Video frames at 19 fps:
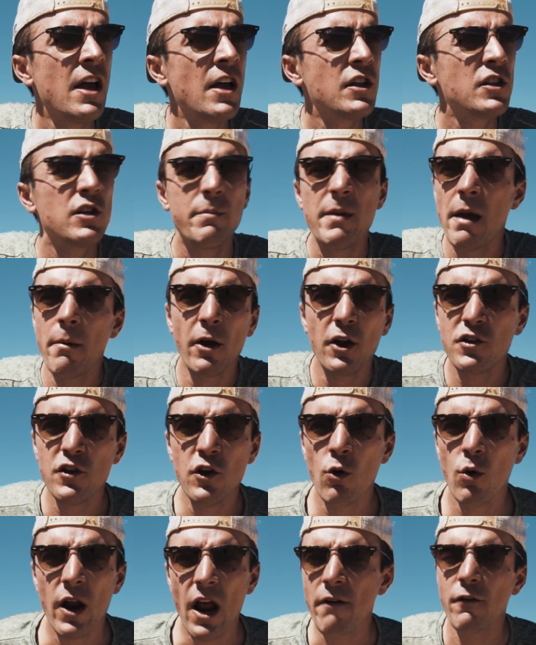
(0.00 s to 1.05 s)
to be able to do
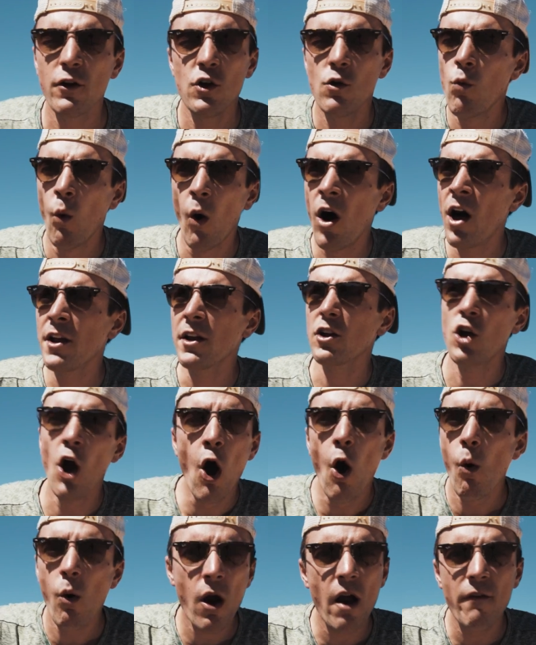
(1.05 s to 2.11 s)
whatever you want, go
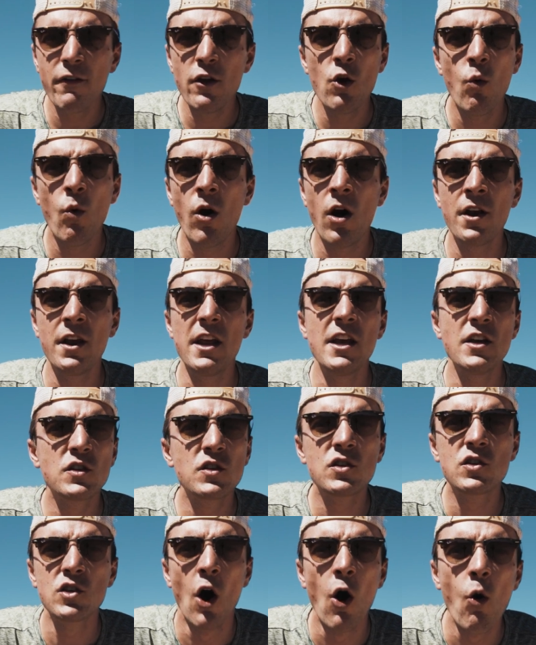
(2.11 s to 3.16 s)
wherever you want, is
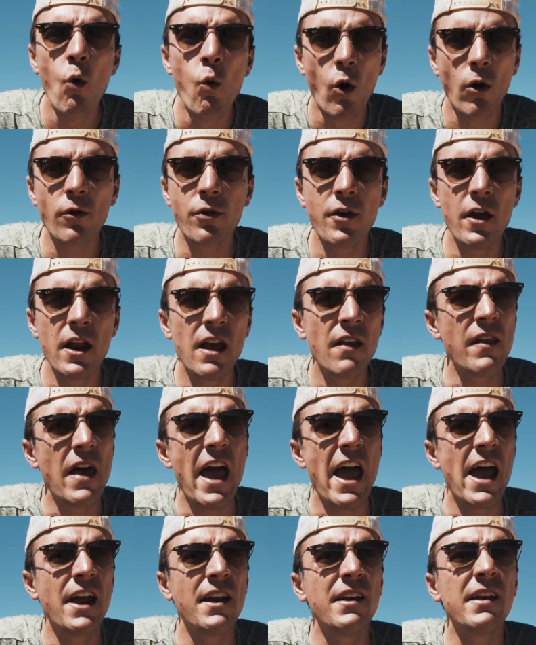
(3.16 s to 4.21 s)
so worth it in the
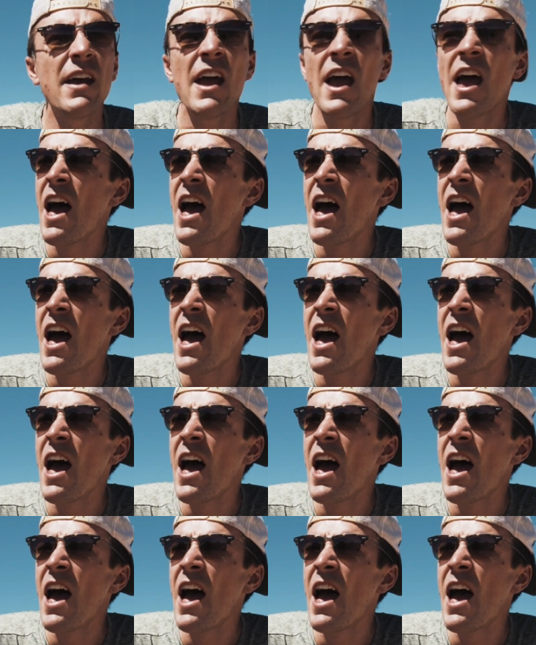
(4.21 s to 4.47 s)
end.